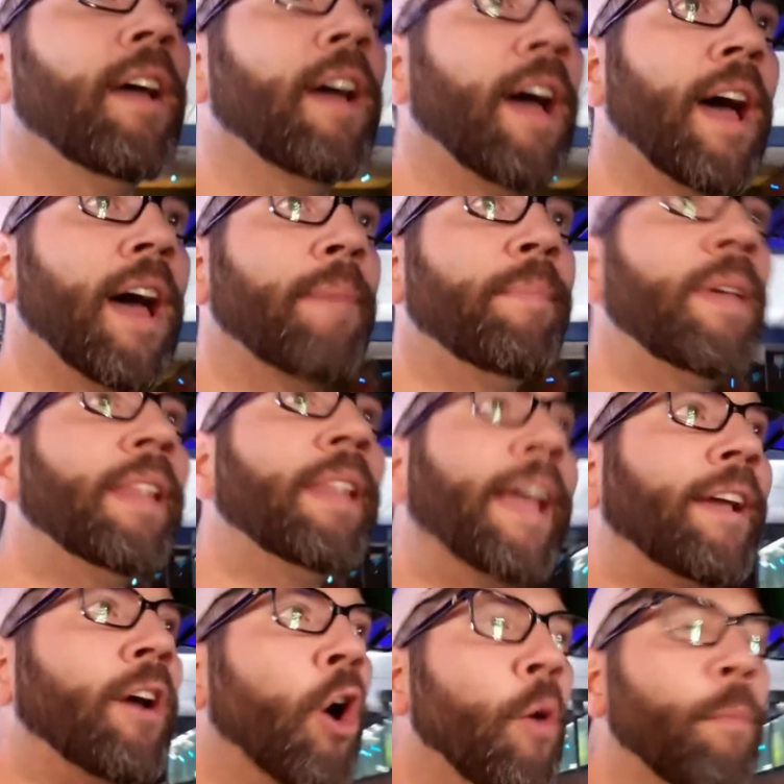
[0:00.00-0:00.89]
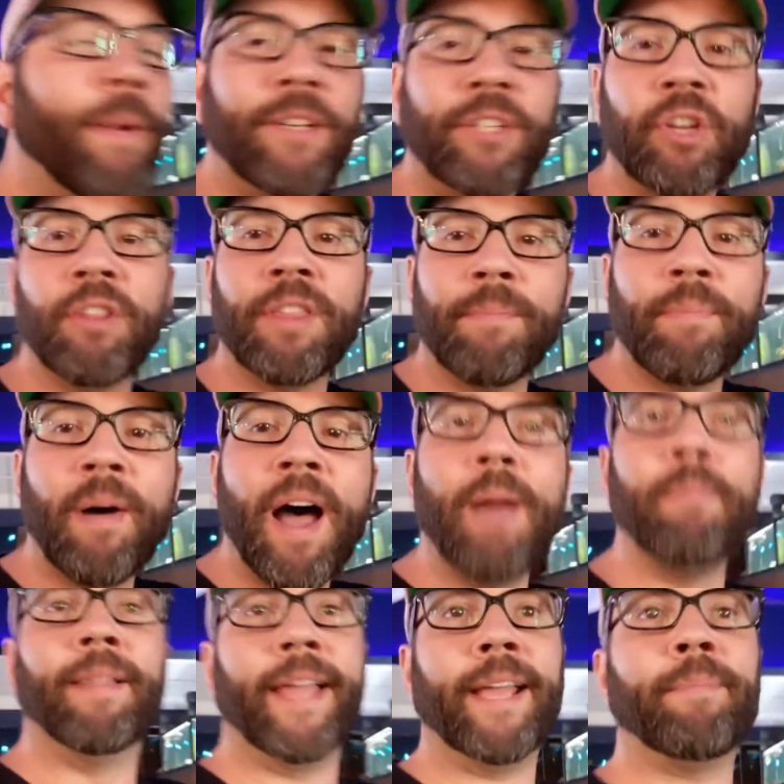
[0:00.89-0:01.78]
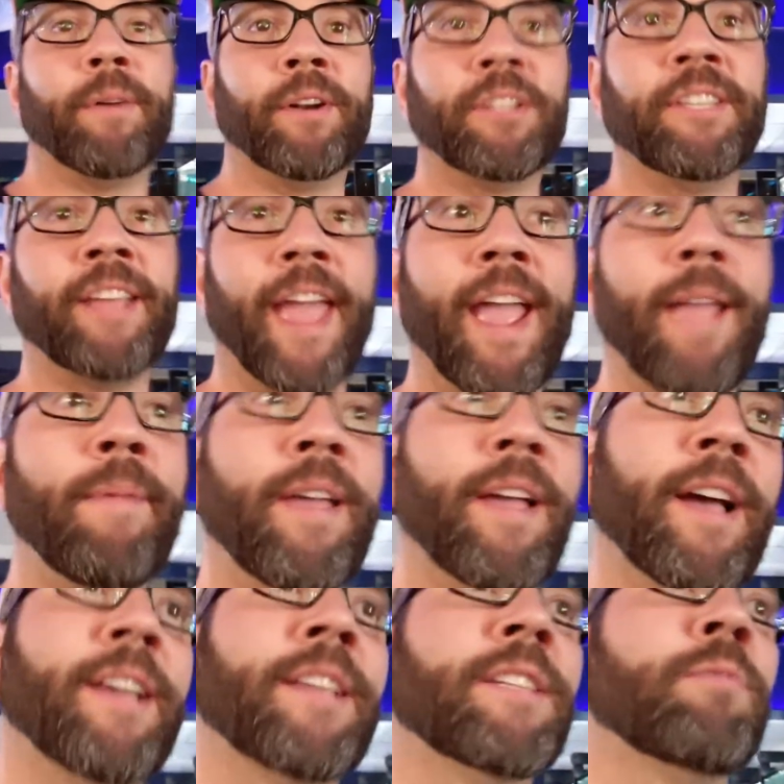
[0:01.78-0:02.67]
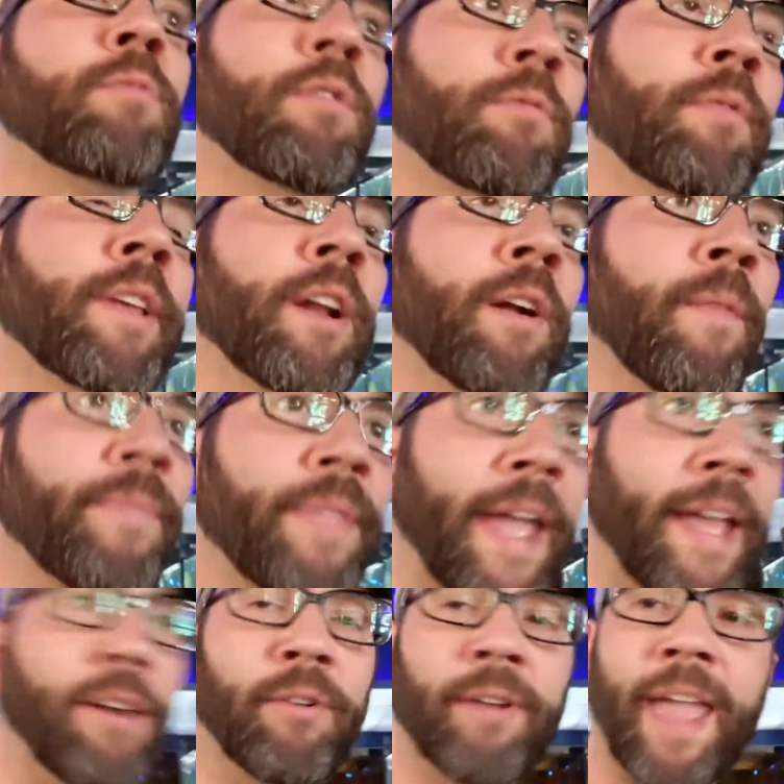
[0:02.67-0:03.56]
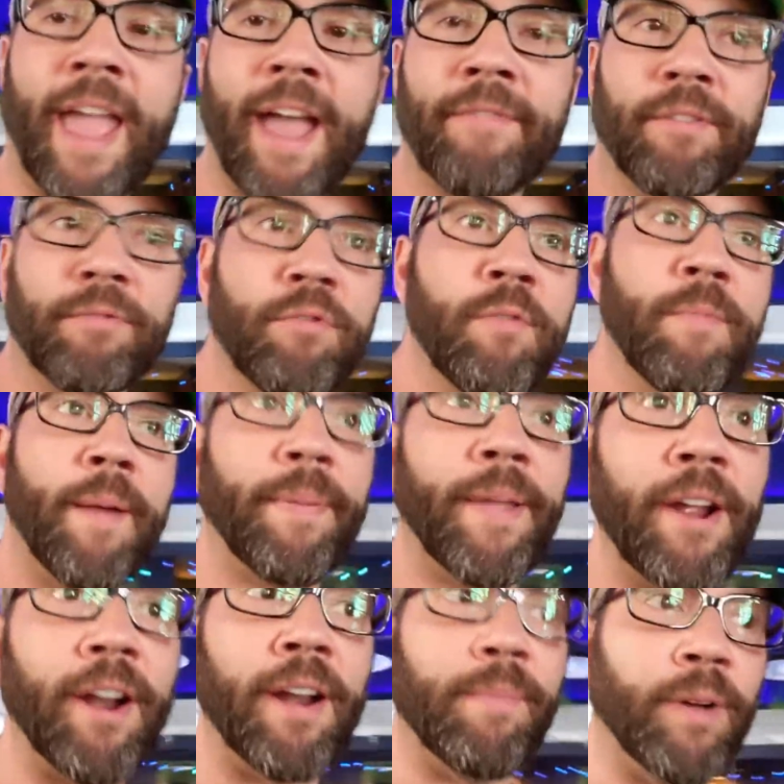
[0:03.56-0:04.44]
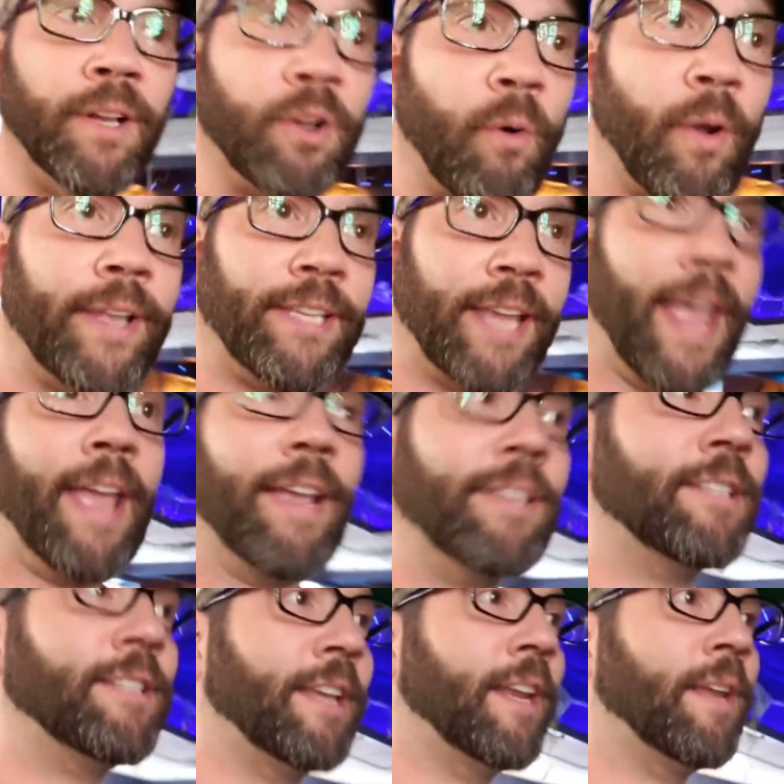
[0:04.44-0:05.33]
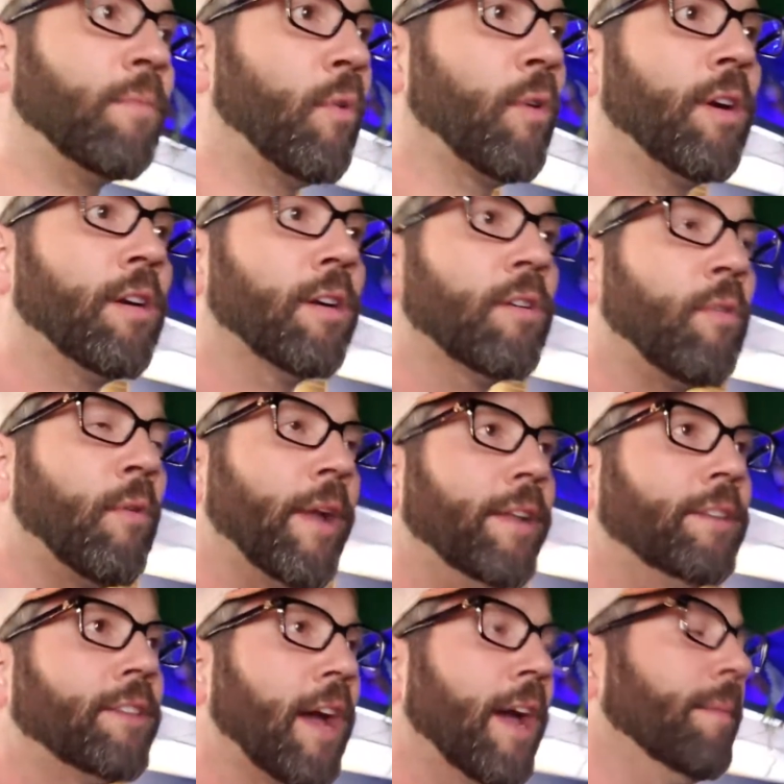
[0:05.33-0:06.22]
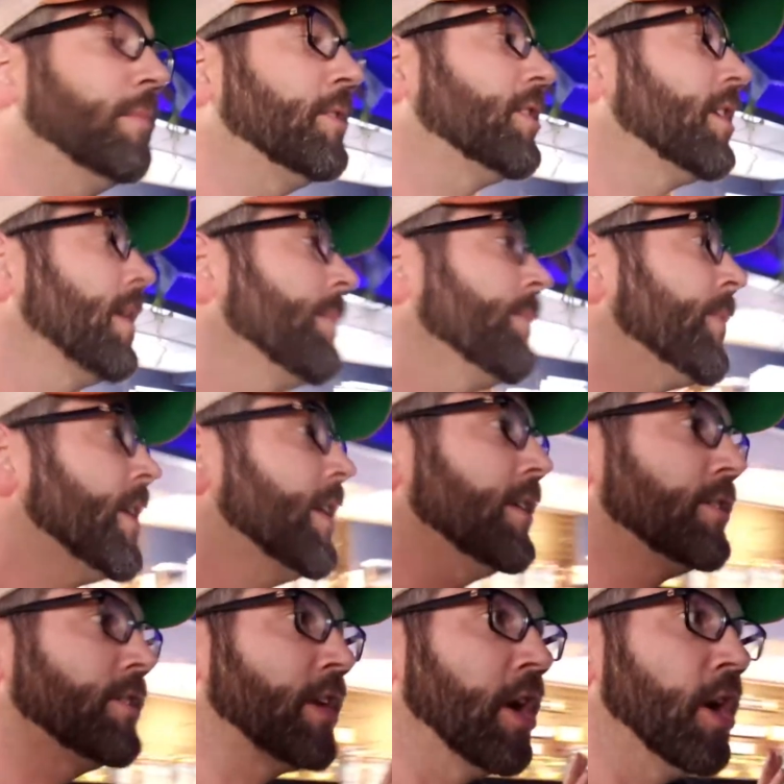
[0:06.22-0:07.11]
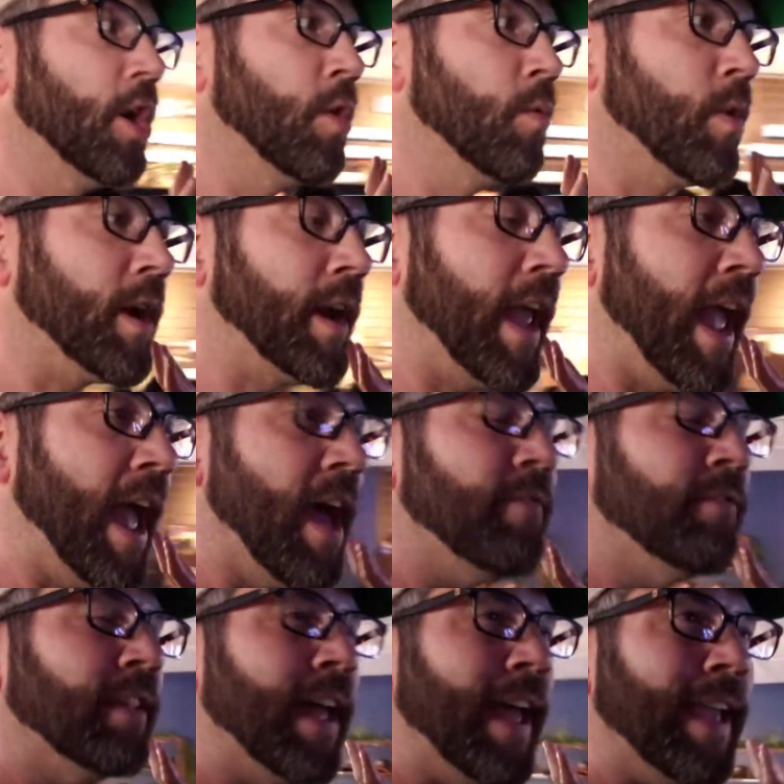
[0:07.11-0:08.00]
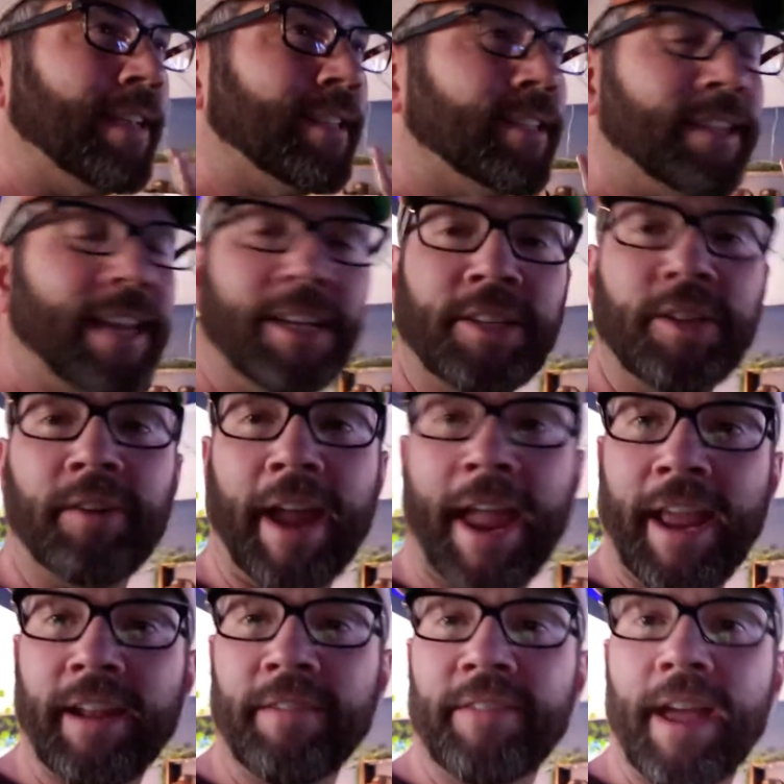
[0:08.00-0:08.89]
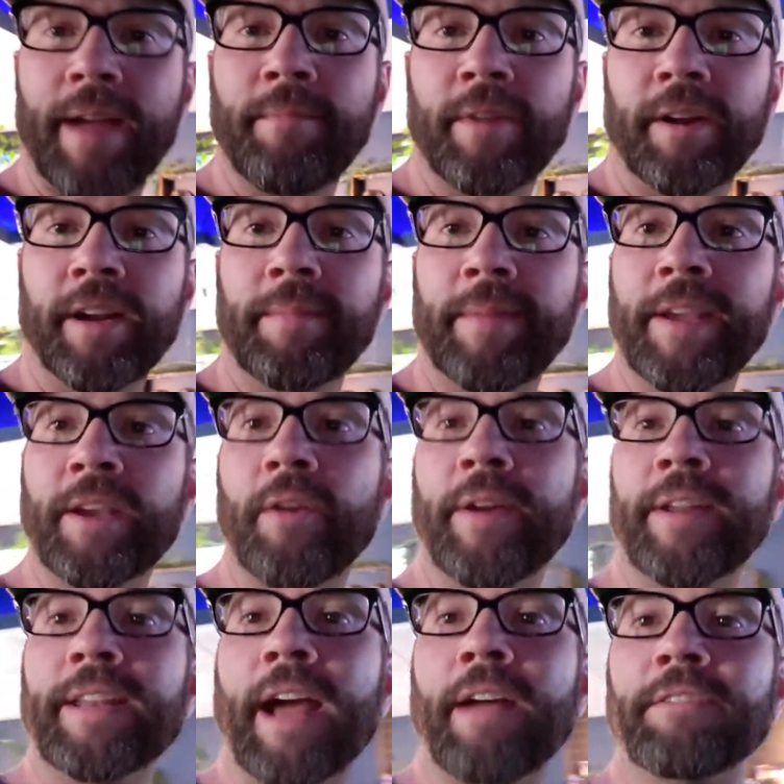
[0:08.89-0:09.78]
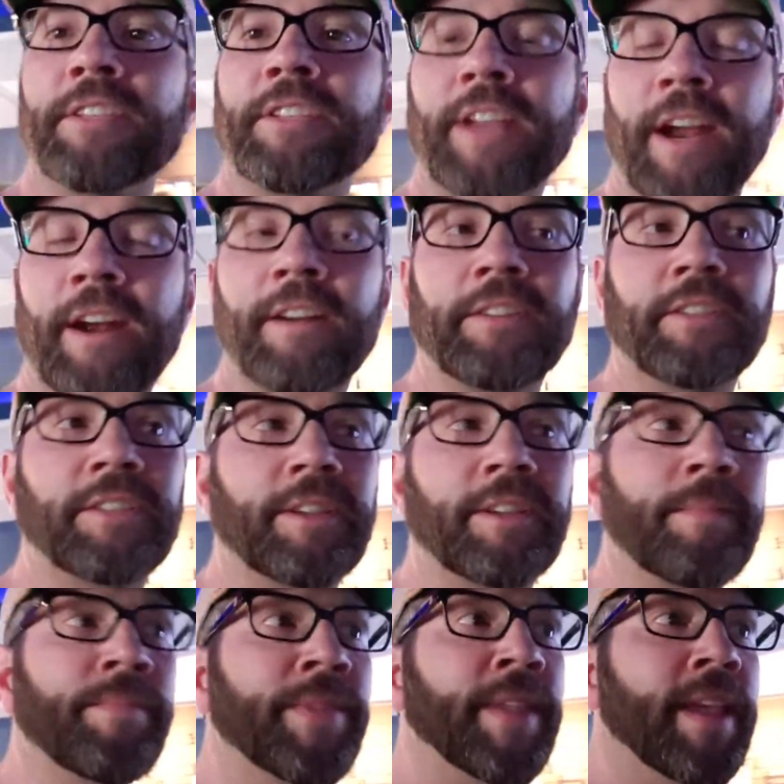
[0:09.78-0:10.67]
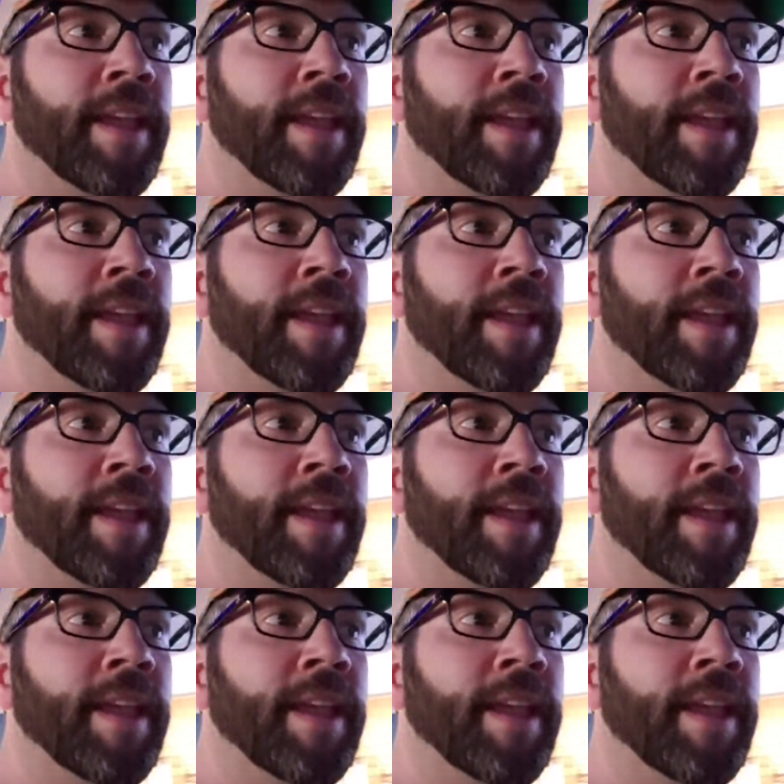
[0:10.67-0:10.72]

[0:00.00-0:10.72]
be like open to the public per se, because I don't have the room up here to put koi tanks anymore or koi tubs. So we're going to have like 6 or 8 of them are going to be going downstairs.